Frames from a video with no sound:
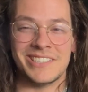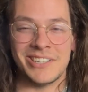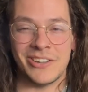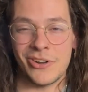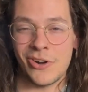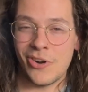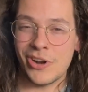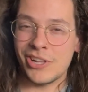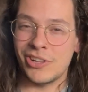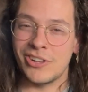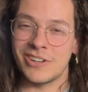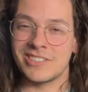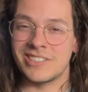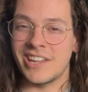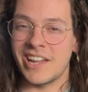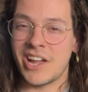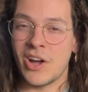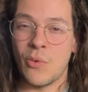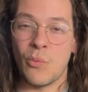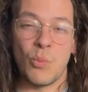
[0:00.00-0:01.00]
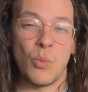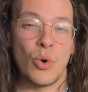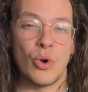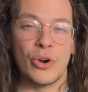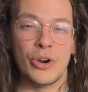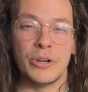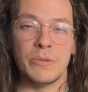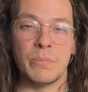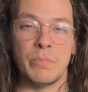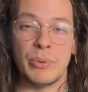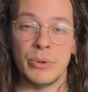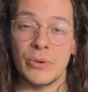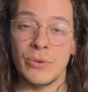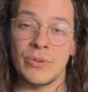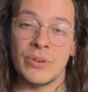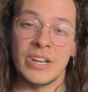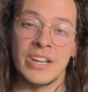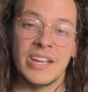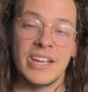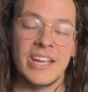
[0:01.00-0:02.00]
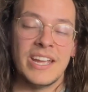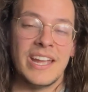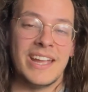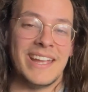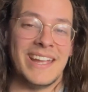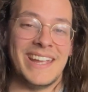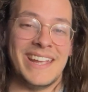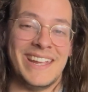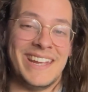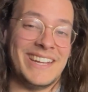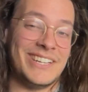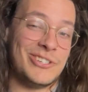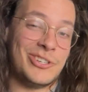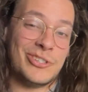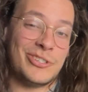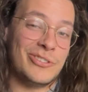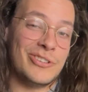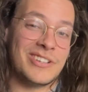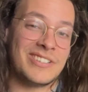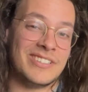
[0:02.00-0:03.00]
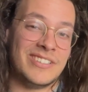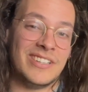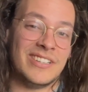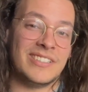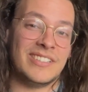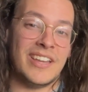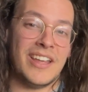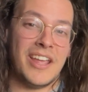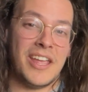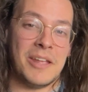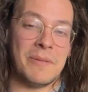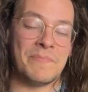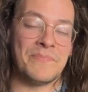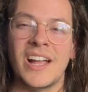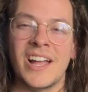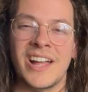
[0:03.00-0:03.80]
it already looks like a worn boot, it just looks the same.